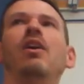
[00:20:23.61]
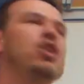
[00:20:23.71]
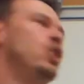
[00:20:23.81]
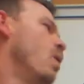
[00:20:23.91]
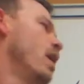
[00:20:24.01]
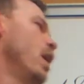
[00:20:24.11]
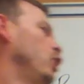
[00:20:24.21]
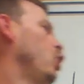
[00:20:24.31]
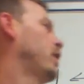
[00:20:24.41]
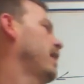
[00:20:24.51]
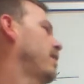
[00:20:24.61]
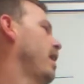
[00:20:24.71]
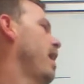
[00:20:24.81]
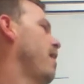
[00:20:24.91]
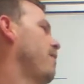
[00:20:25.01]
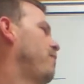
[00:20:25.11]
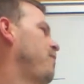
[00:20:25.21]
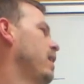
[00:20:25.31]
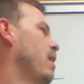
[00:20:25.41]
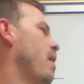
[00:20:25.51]
you want to look at the
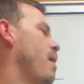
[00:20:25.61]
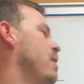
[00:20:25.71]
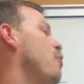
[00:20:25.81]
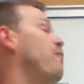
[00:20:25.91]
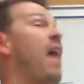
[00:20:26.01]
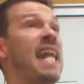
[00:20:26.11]
figure. I mean, you find